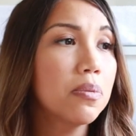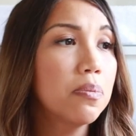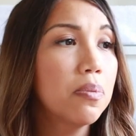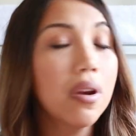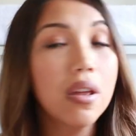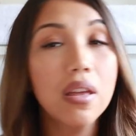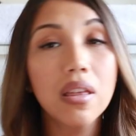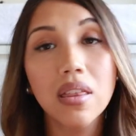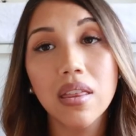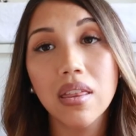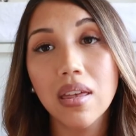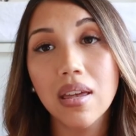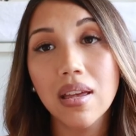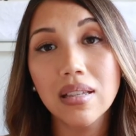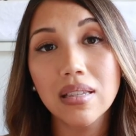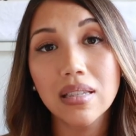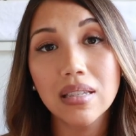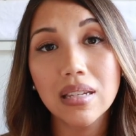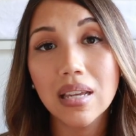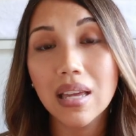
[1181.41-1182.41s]
Just putting
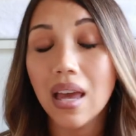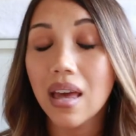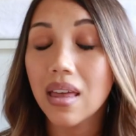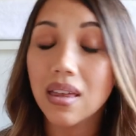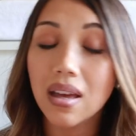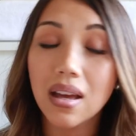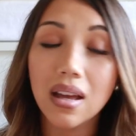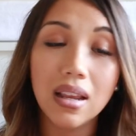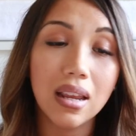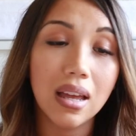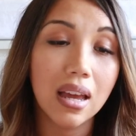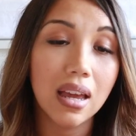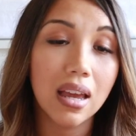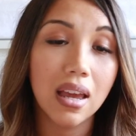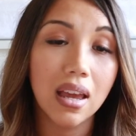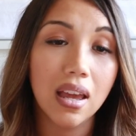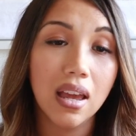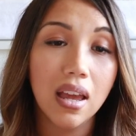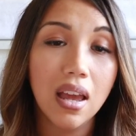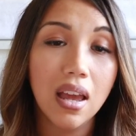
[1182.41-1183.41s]
things together, like